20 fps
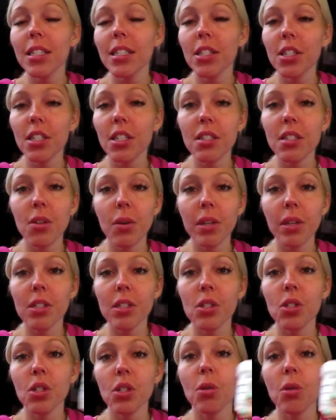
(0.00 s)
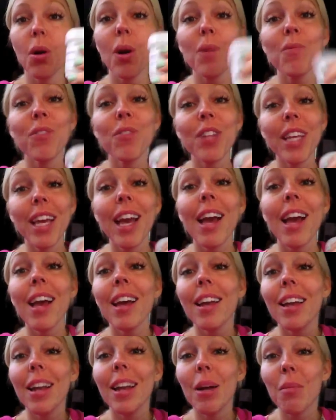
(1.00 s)
is just going to hopefully
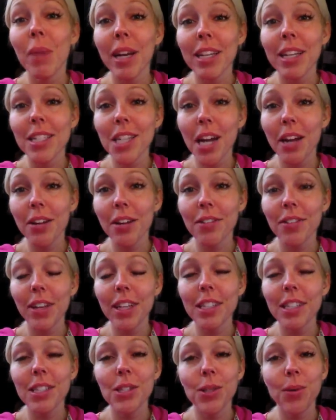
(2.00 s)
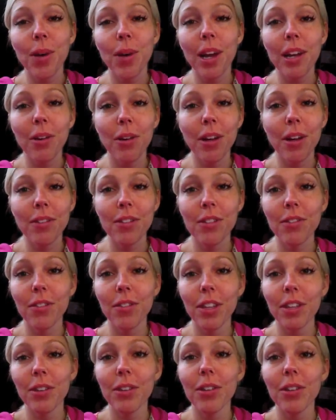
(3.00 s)
numb my entire face so I don't have to
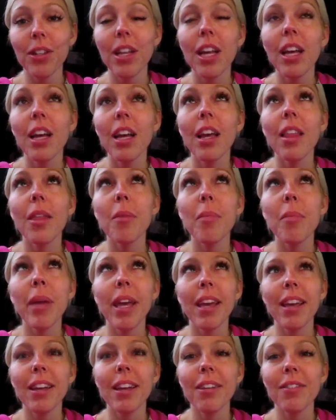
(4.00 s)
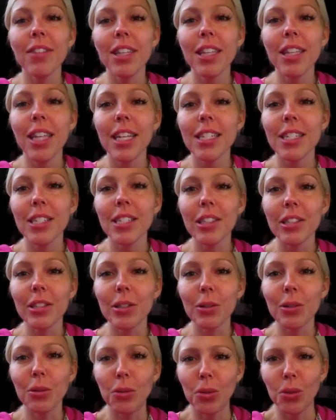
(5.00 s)
feel the pain of the laser.
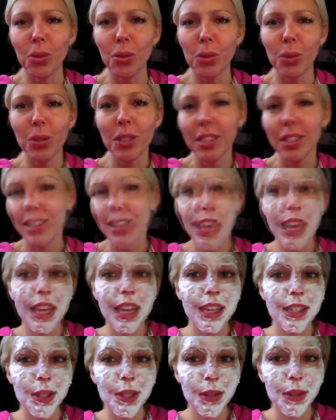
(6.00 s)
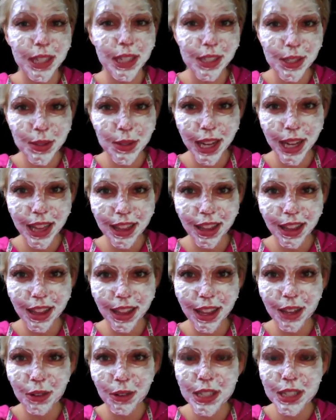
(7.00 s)
So here's what I look
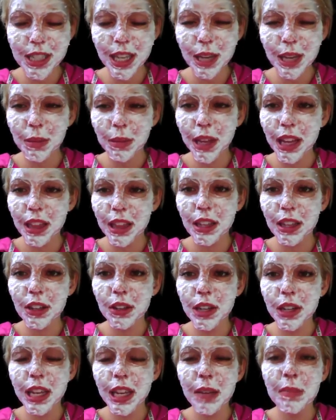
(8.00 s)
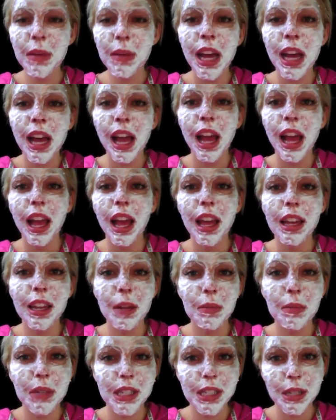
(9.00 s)
like once I applied the cream, and I
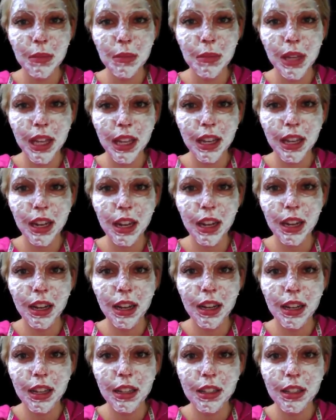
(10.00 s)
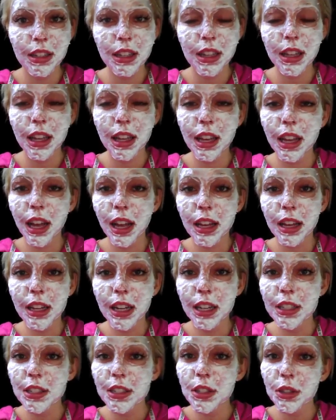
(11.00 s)
must admit I look like I
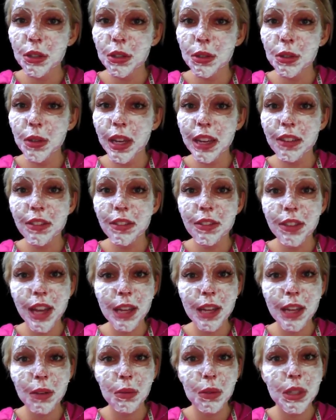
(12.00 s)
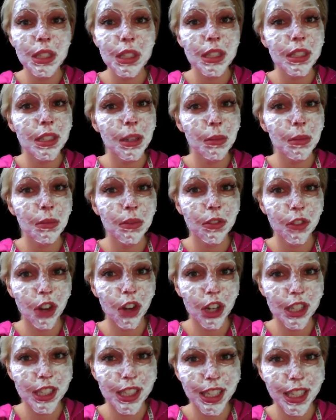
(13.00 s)
got into a fight with some
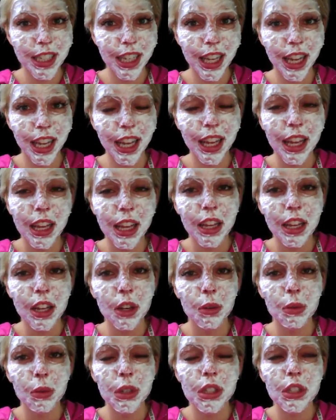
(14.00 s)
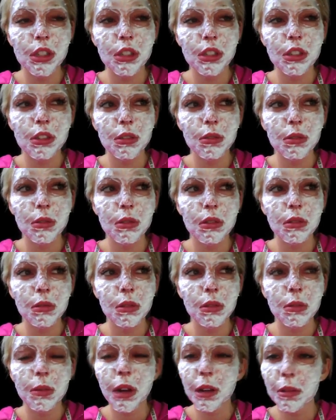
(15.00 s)
frosting, which
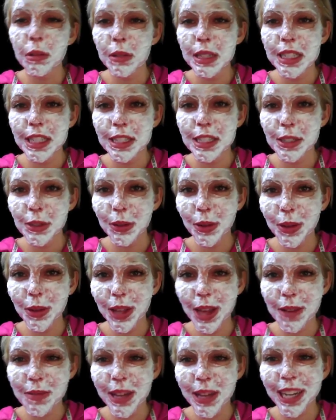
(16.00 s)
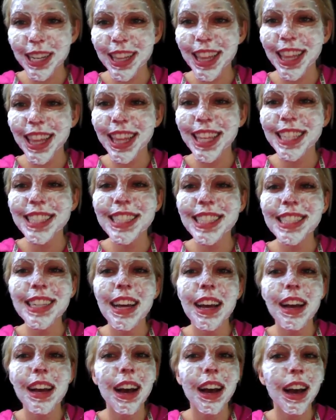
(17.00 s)
would probably taste a whole lot better than this.
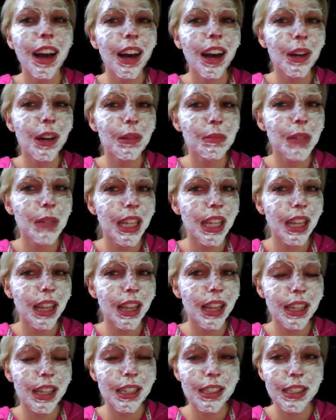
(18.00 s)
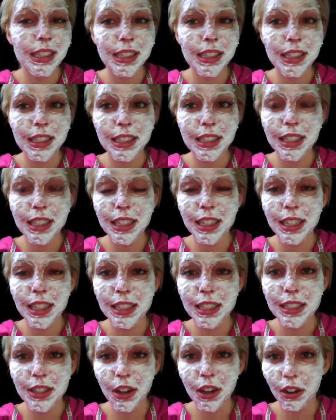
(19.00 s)
This
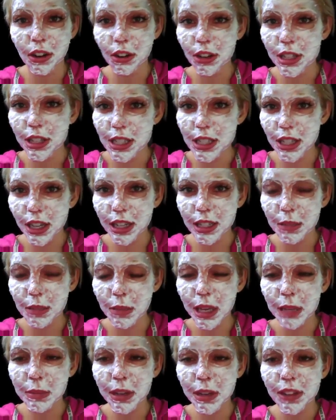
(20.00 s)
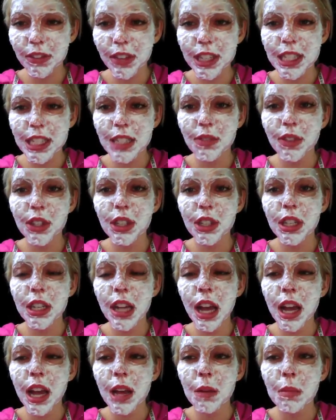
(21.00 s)
is already starting to make my face feel
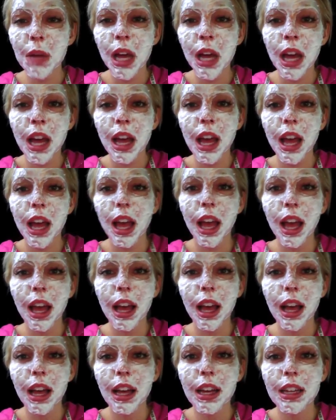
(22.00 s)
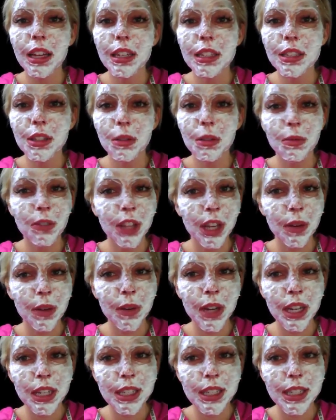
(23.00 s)
numb, and hopefully it
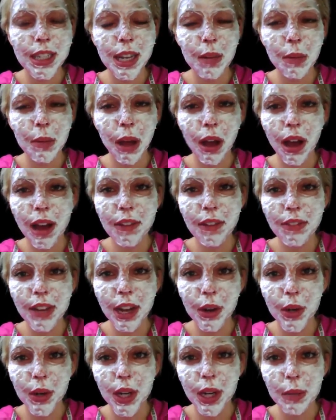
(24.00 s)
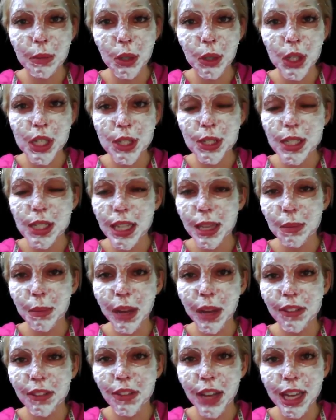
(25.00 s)
works. In about half an hour I'm going to take
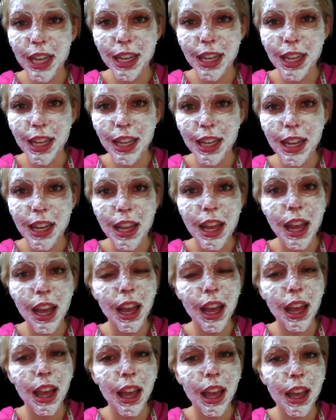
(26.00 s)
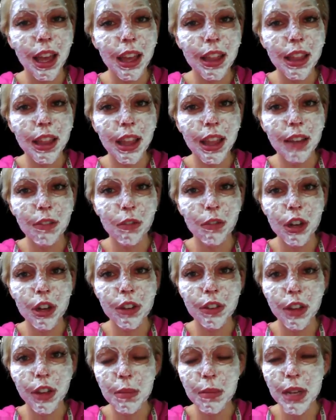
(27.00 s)
my Vicodin, and then
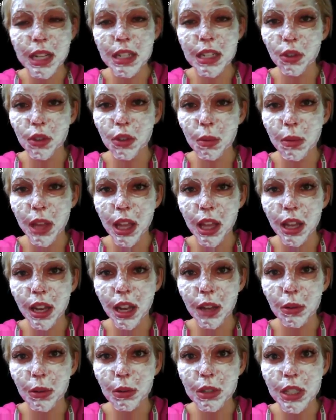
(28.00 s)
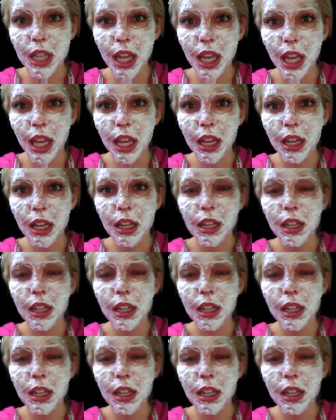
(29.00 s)
45 minutes from then I will take